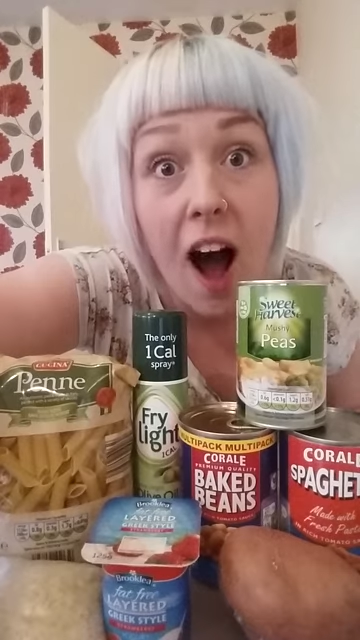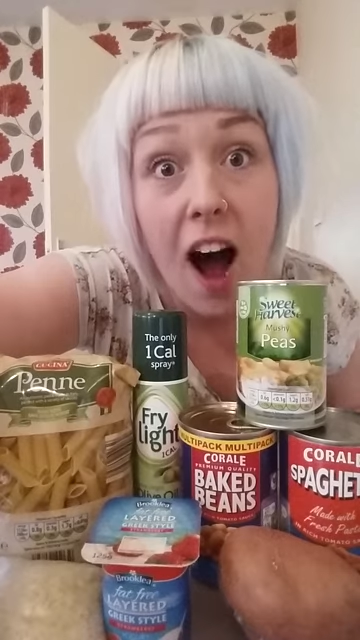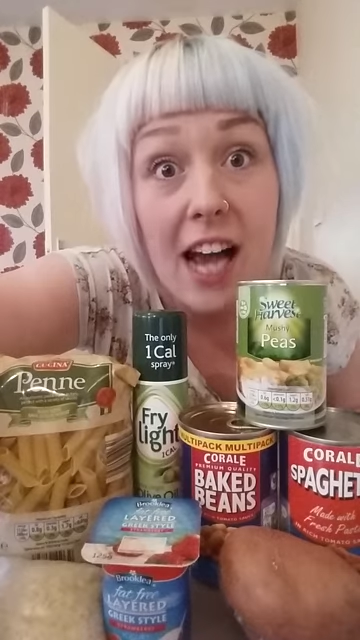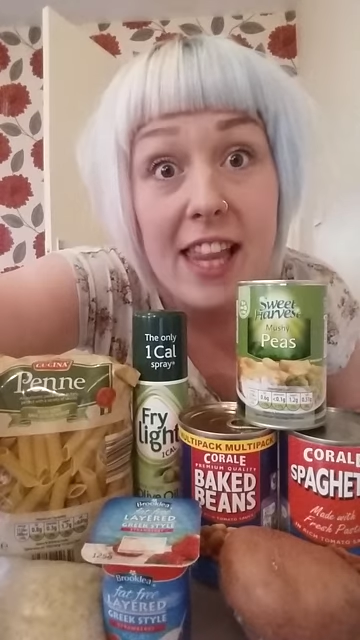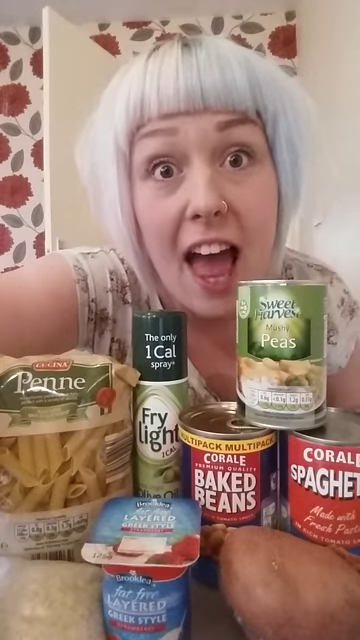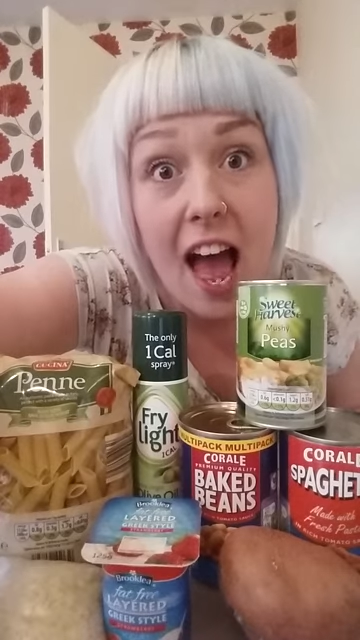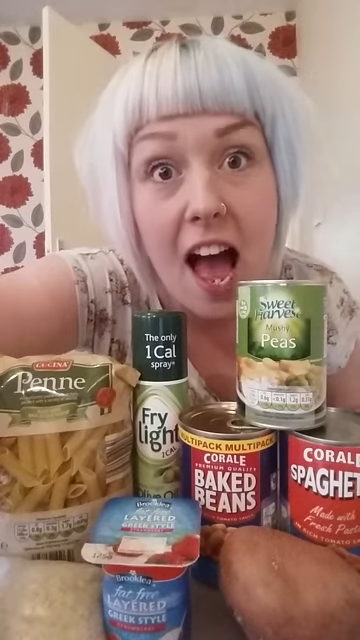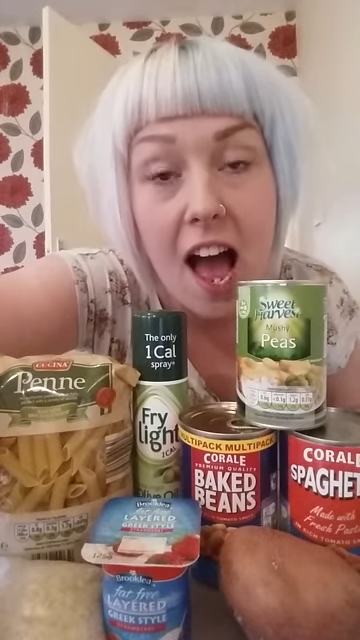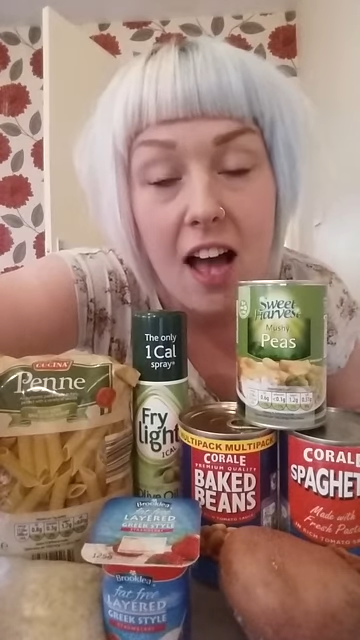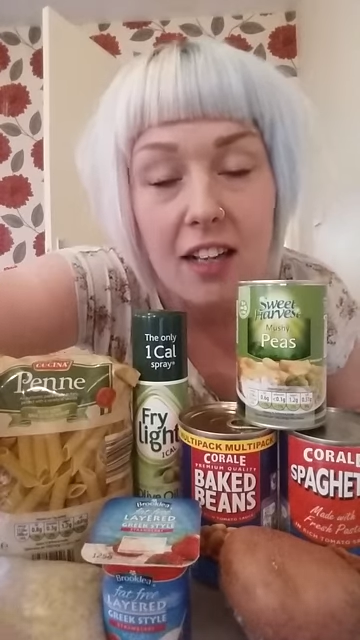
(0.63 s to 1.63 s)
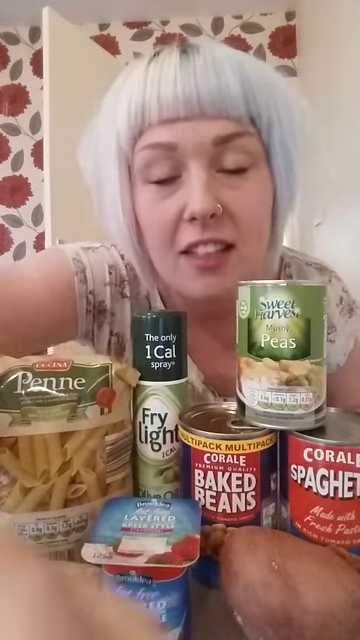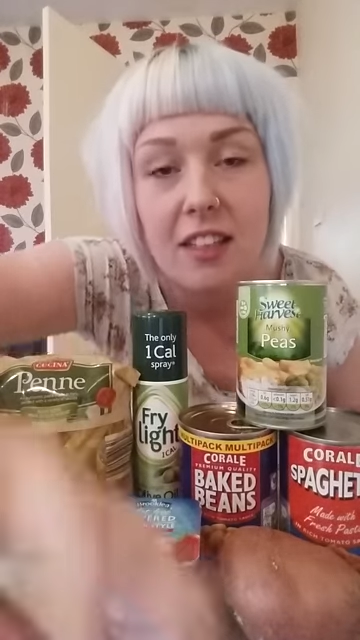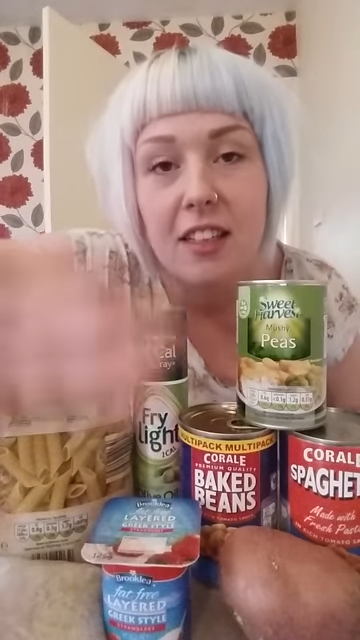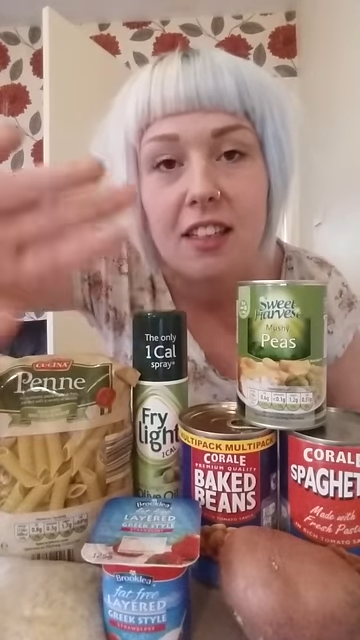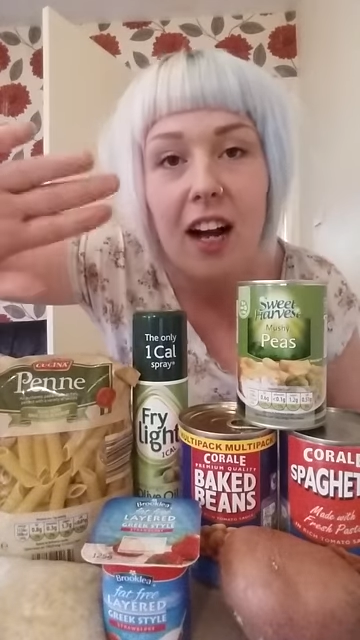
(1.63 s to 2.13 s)
Hi there.
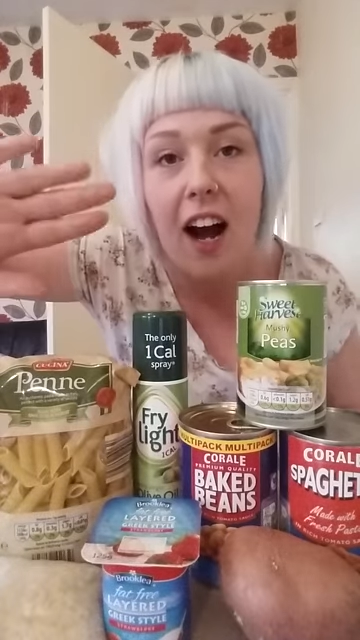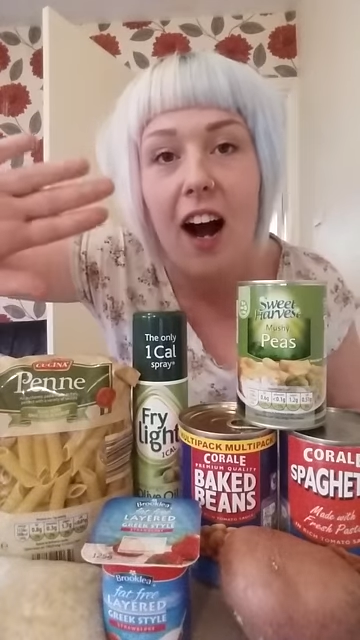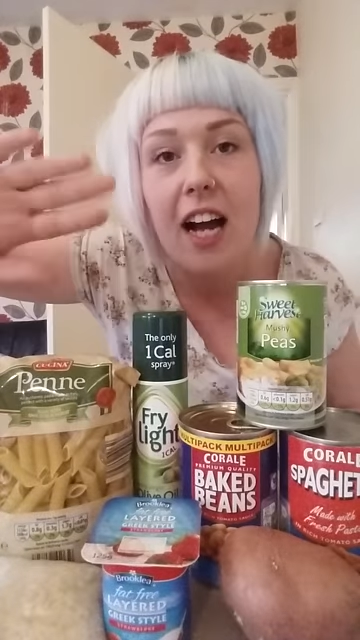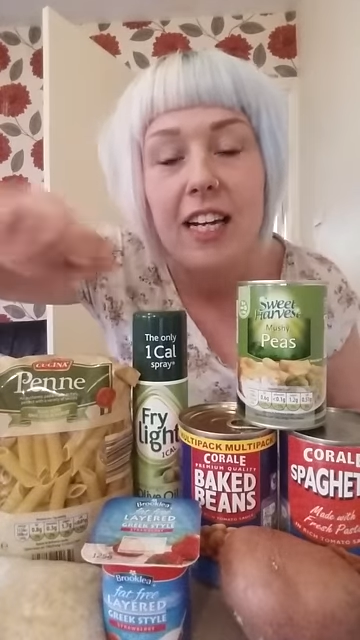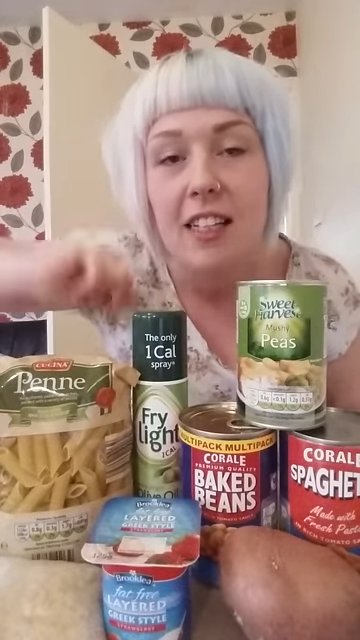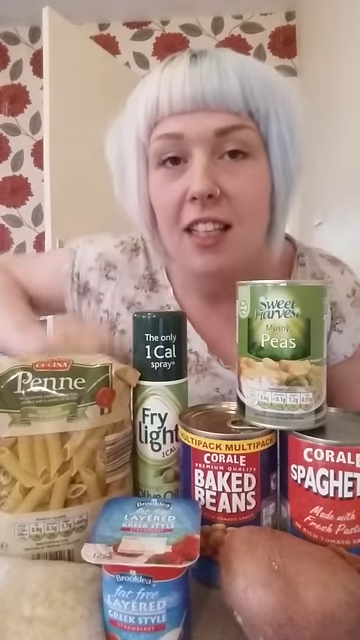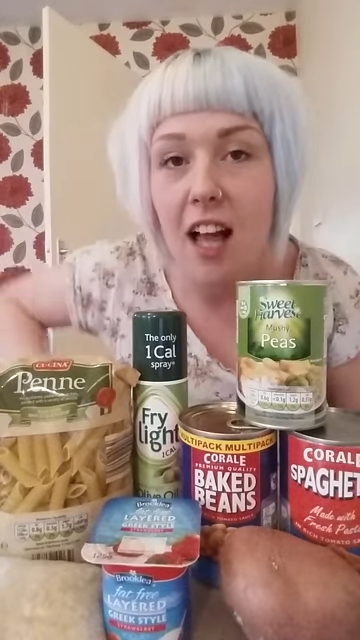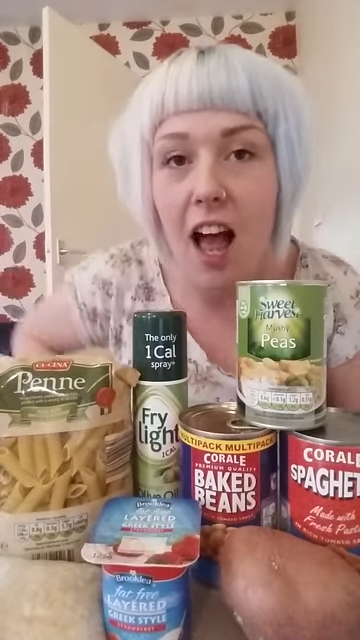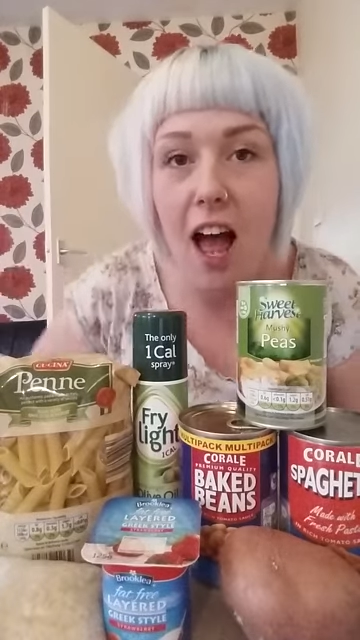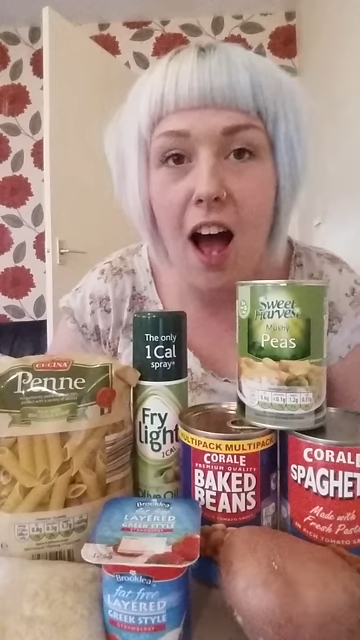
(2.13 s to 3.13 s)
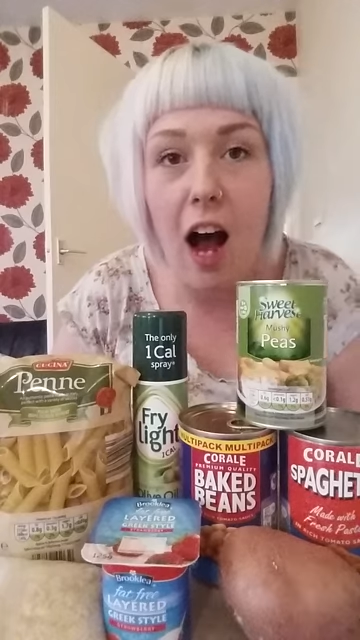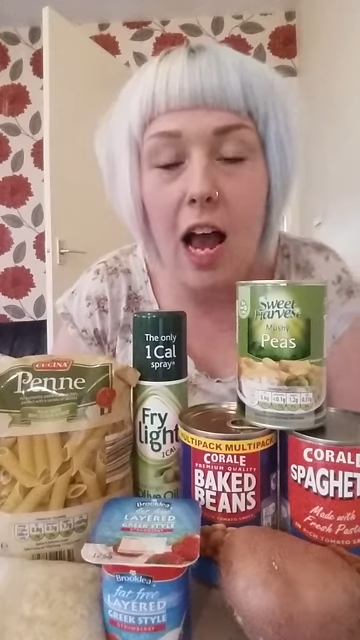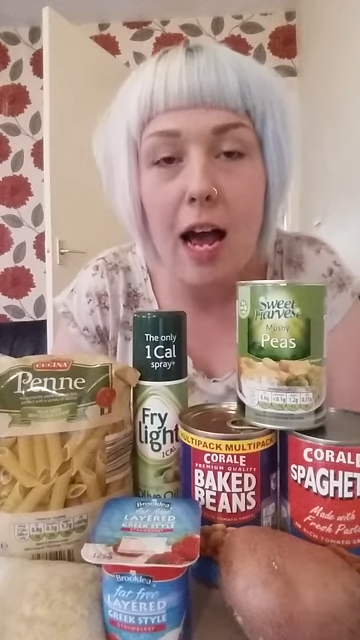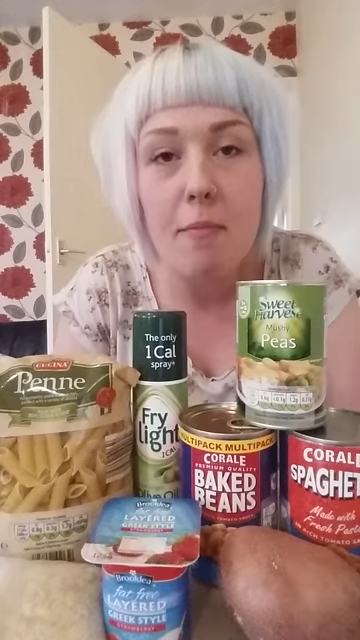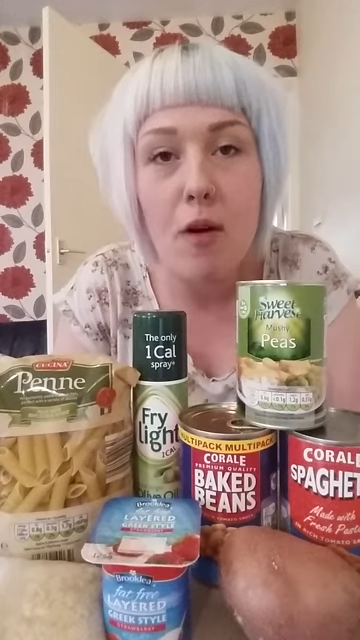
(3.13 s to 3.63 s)
Hi, I
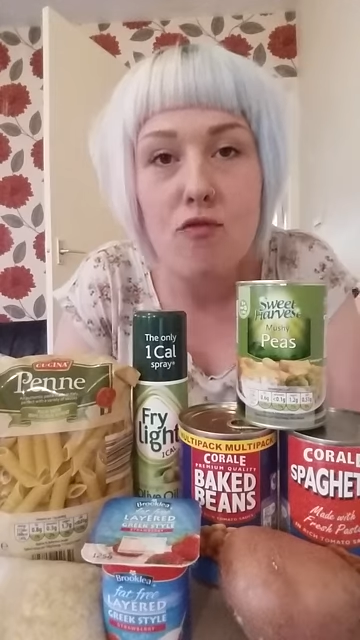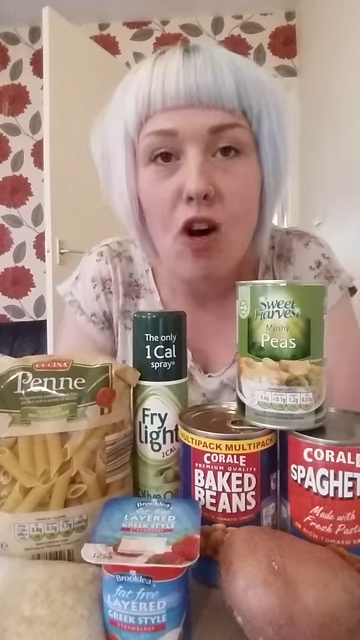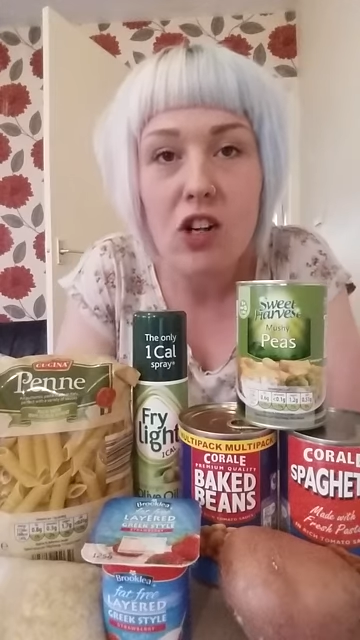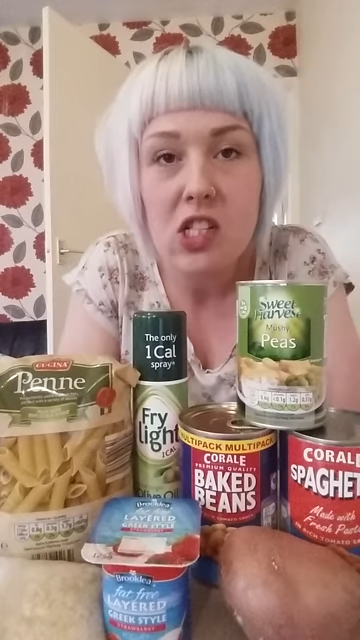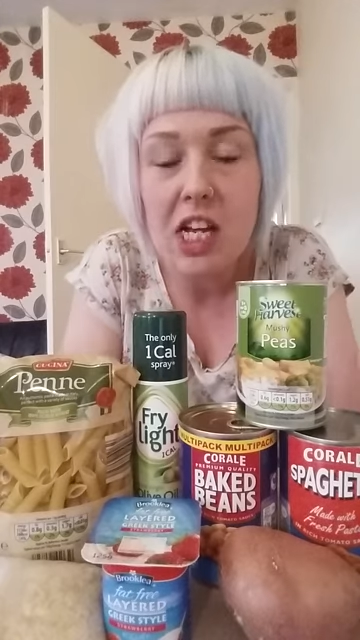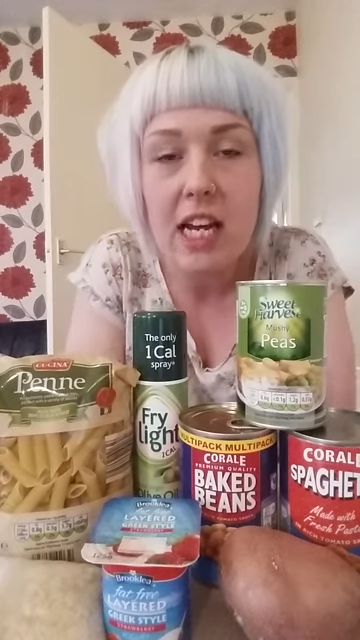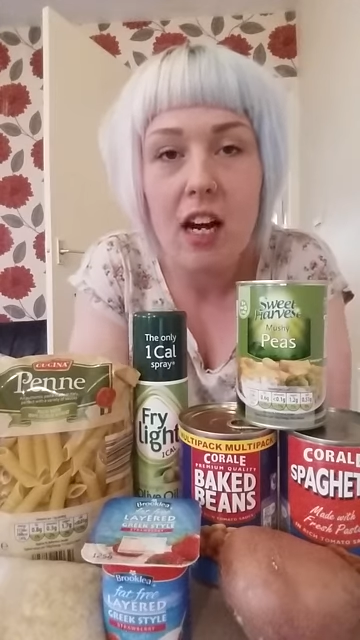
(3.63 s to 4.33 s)
am Roxy.